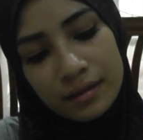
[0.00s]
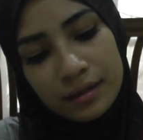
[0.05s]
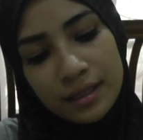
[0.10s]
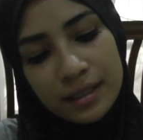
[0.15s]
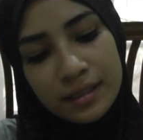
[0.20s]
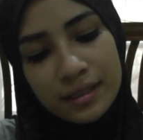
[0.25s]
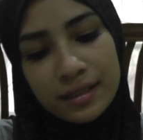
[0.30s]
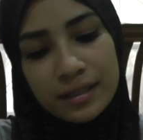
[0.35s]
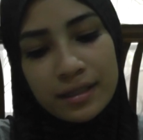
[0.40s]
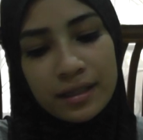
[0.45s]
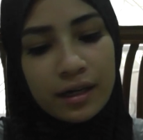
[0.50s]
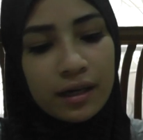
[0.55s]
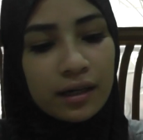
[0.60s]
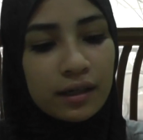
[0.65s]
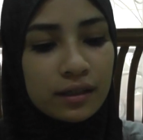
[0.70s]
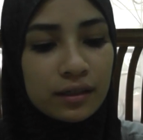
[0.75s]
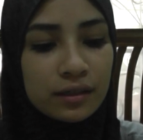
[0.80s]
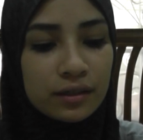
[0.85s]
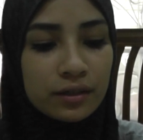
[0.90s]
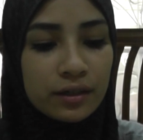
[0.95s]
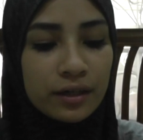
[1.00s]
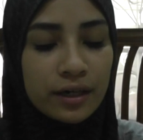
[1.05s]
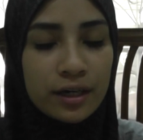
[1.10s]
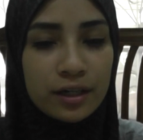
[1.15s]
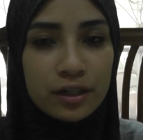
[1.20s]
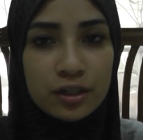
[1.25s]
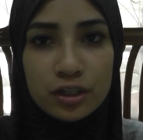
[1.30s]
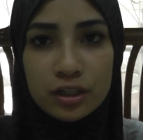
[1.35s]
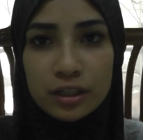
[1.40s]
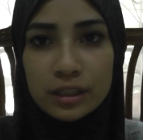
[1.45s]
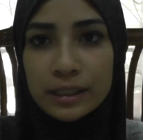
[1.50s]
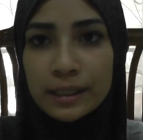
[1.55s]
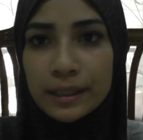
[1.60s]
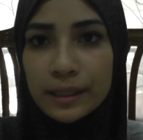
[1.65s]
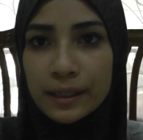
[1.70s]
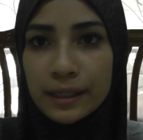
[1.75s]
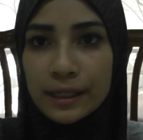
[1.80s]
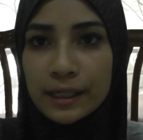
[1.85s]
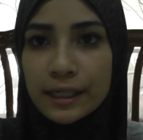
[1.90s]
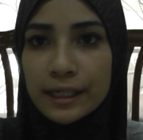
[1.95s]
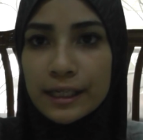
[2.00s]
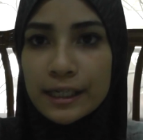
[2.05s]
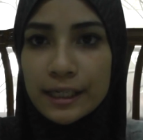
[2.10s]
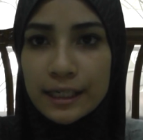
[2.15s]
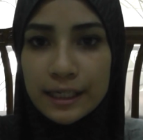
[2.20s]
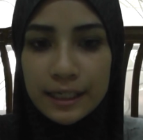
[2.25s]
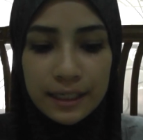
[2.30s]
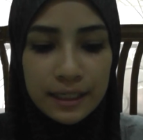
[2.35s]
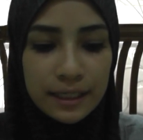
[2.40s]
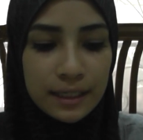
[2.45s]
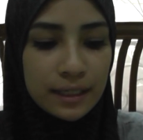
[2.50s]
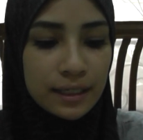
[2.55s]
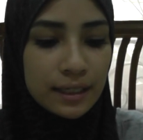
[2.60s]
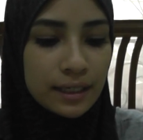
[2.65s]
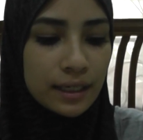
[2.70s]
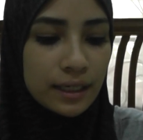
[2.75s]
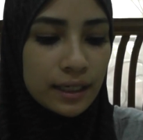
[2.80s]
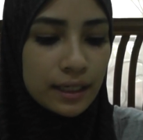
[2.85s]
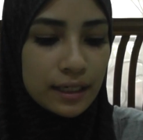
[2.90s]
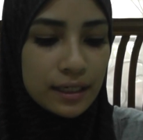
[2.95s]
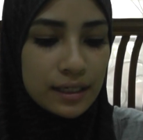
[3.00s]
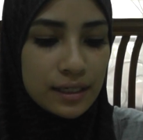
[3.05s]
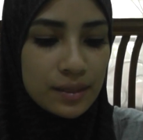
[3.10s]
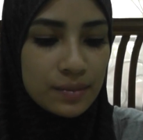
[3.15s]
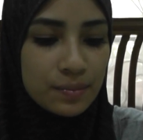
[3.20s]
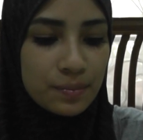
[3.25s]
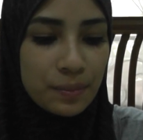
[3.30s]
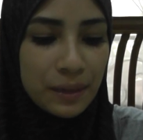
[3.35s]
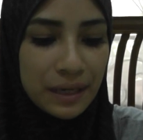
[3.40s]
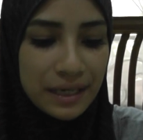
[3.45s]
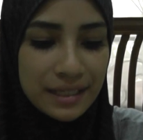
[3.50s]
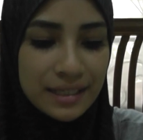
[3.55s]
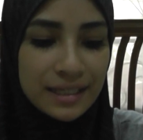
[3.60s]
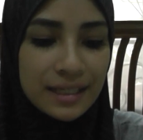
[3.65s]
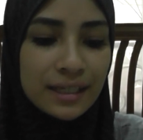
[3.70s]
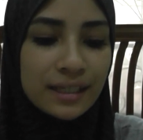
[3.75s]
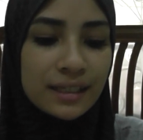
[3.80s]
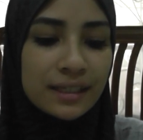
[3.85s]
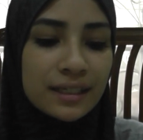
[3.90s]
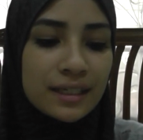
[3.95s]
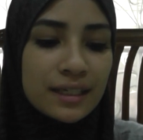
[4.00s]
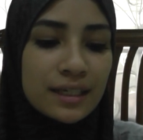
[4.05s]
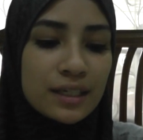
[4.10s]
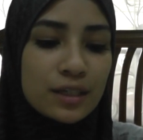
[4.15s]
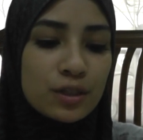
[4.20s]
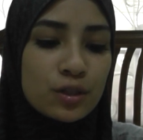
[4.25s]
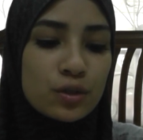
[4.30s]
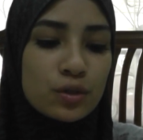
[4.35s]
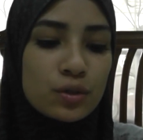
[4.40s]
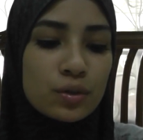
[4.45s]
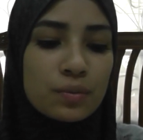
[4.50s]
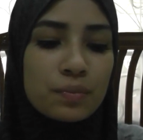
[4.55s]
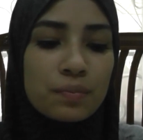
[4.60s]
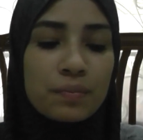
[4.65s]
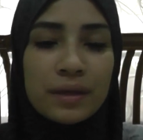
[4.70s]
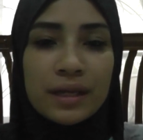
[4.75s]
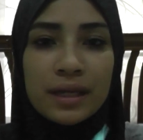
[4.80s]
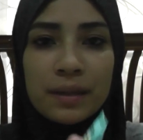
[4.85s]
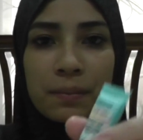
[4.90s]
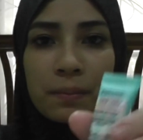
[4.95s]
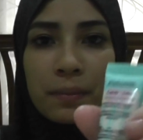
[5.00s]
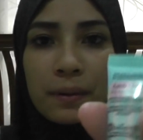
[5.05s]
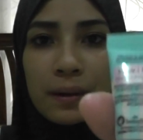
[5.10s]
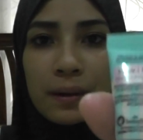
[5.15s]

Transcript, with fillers: this is the color actually it is basically to mini